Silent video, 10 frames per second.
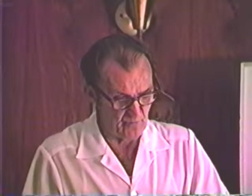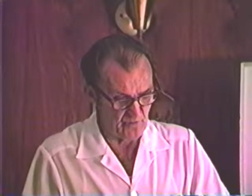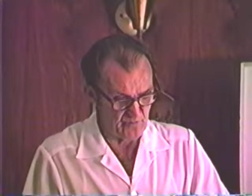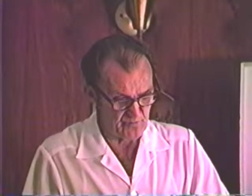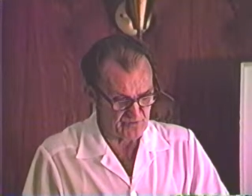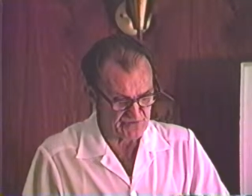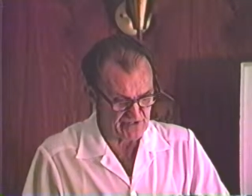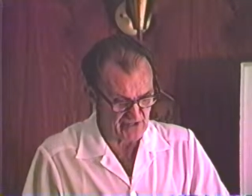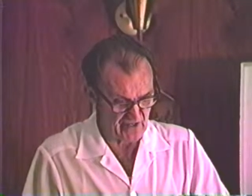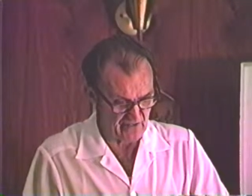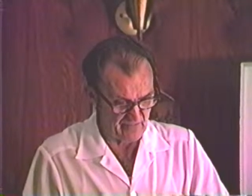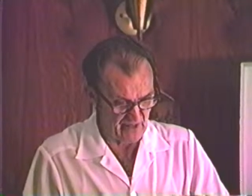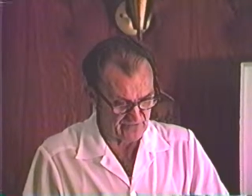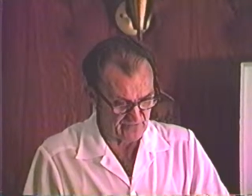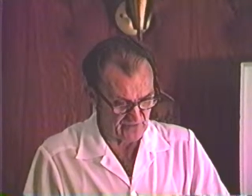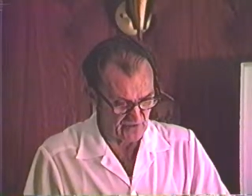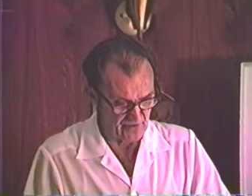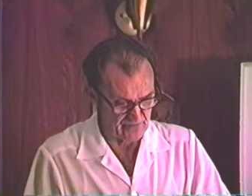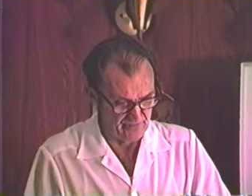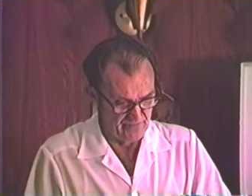word which proceeds out of the mouth of
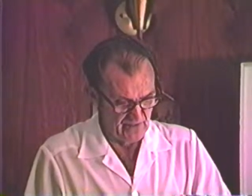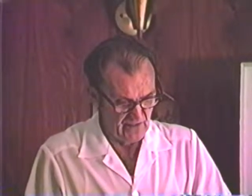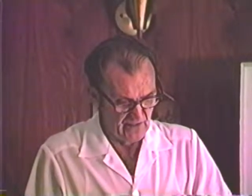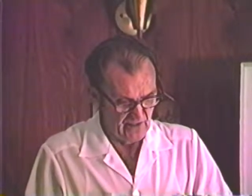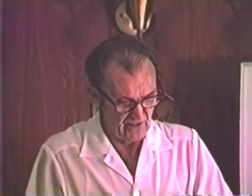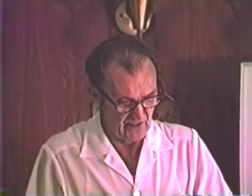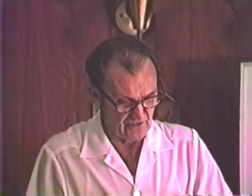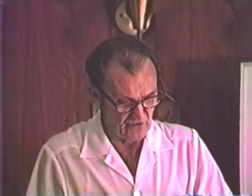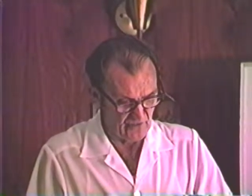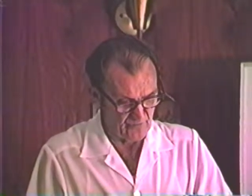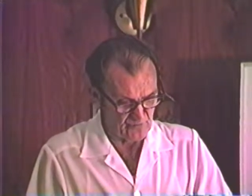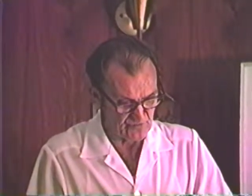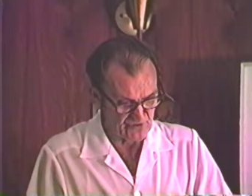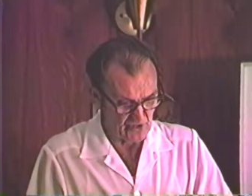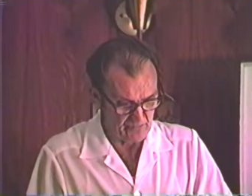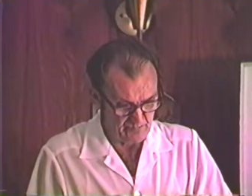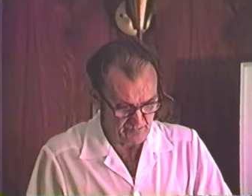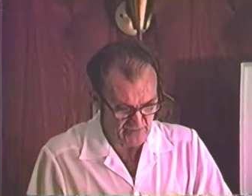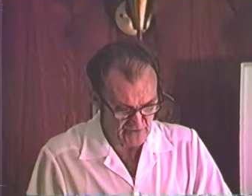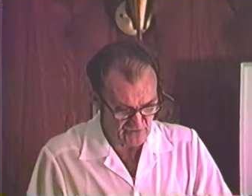God, a life which was
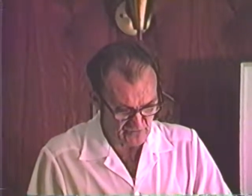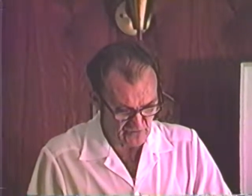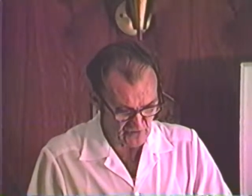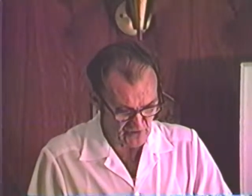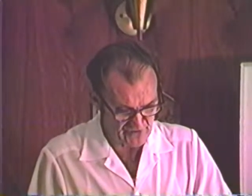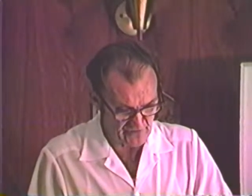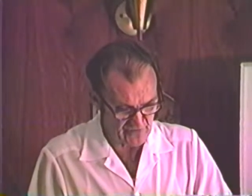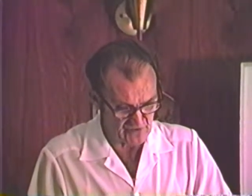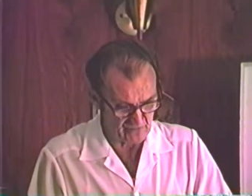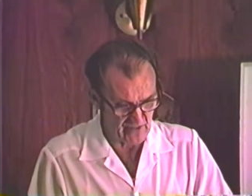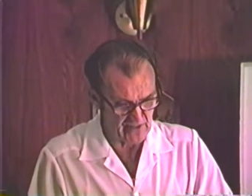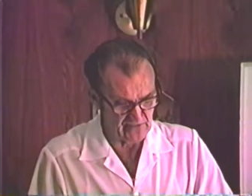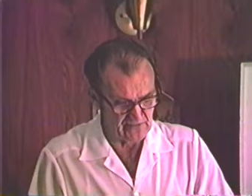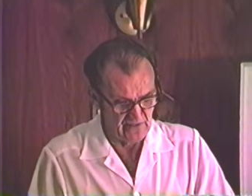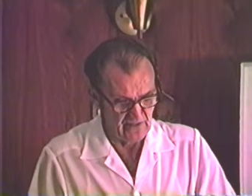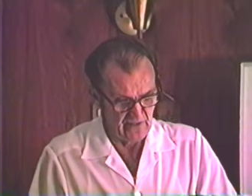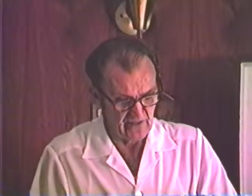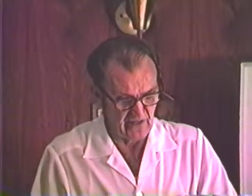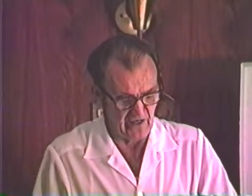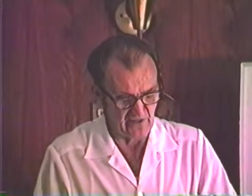obedient to God's every command,
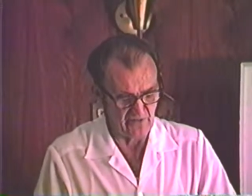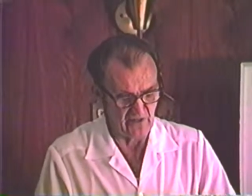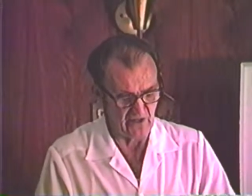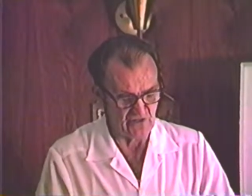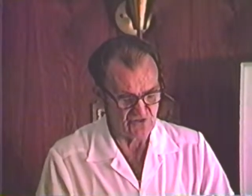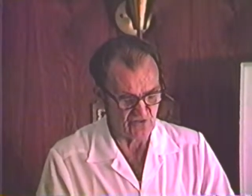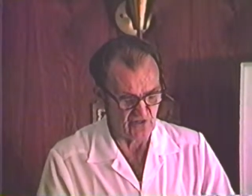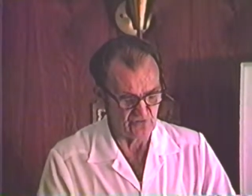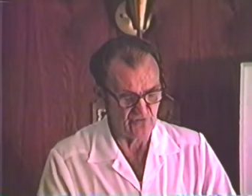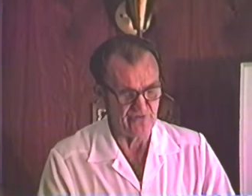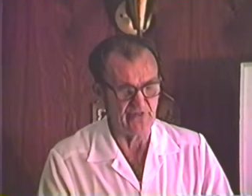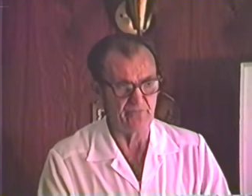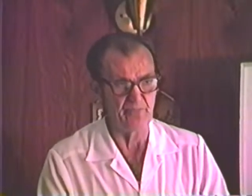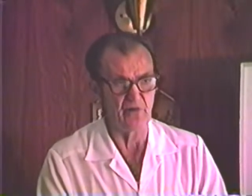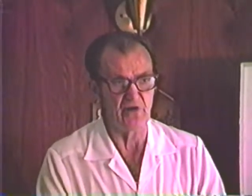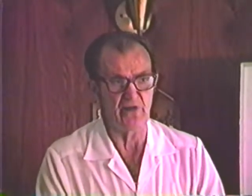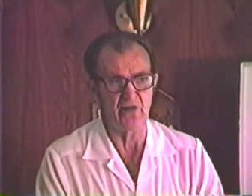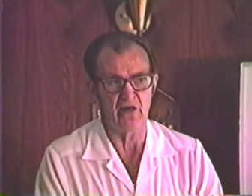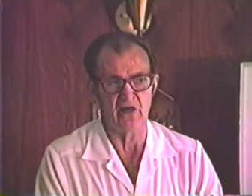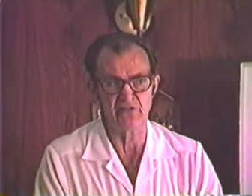and a child who lived
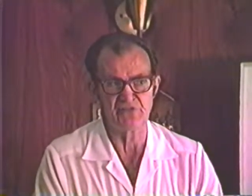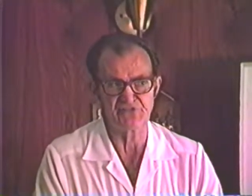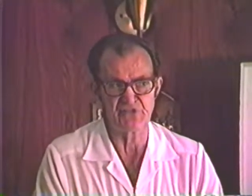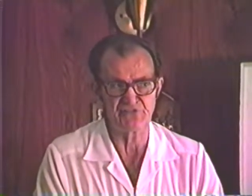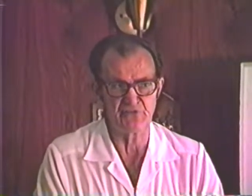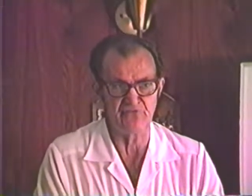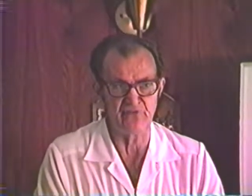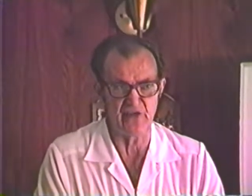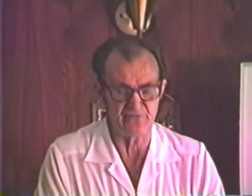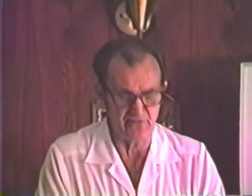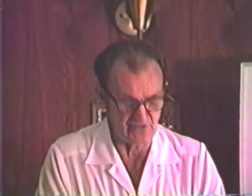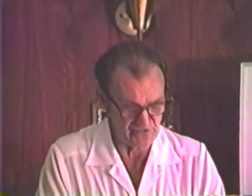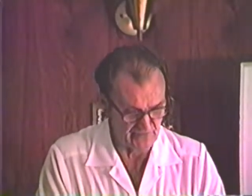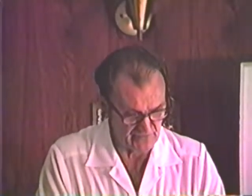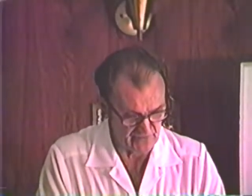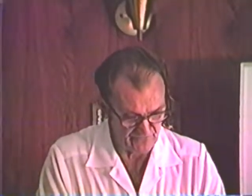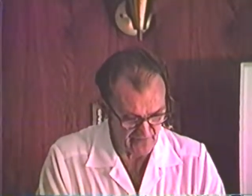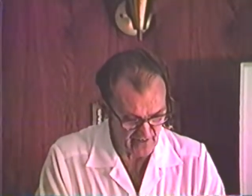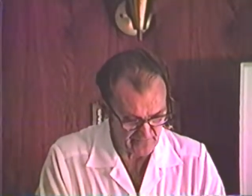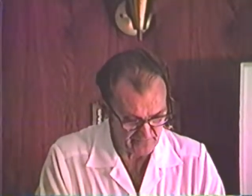by unceasing faith in his heavenly
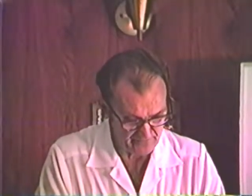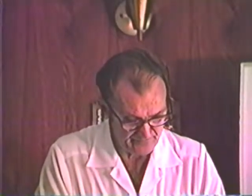Father.